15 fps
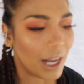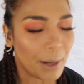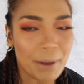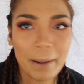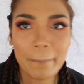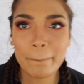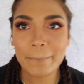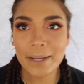am
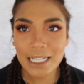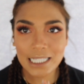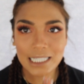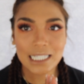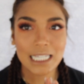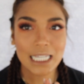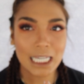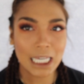I
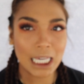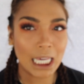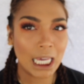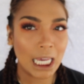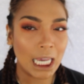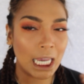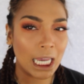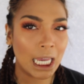
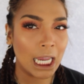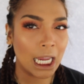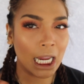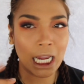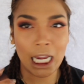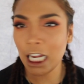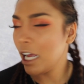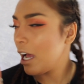
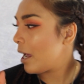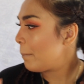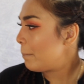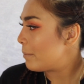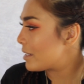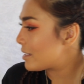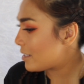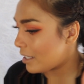missing?
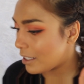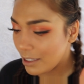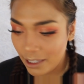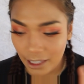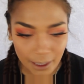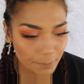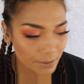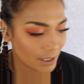I'm missing
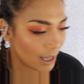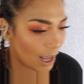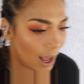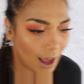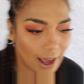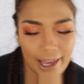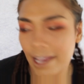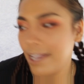lips,
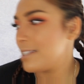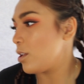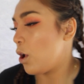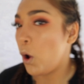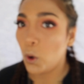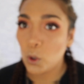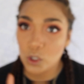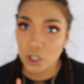guys.
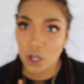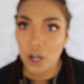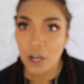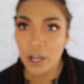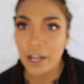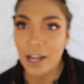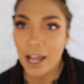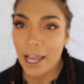Hold
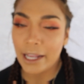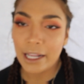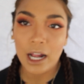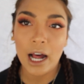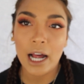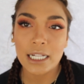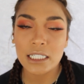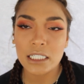on. I
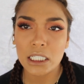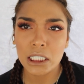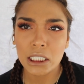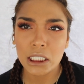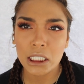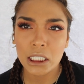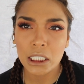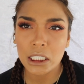got...
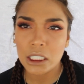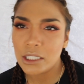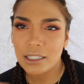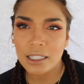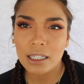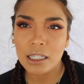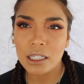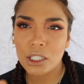You
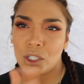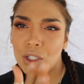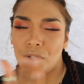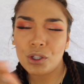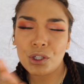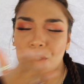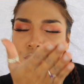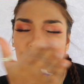see?
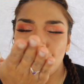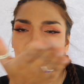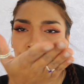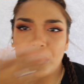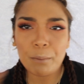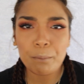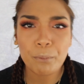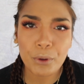You
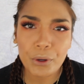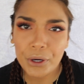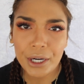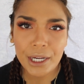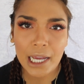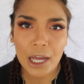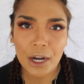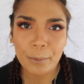keep
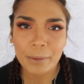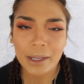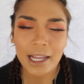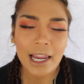blurring out on me.